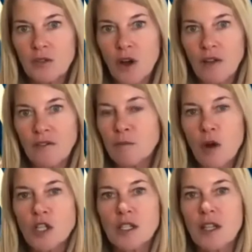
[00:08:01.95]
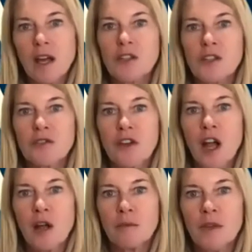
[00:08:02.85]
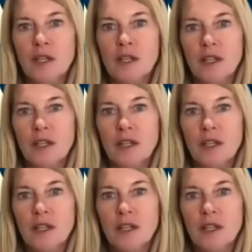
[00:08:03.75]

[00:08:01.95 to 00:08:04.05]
often marginalized from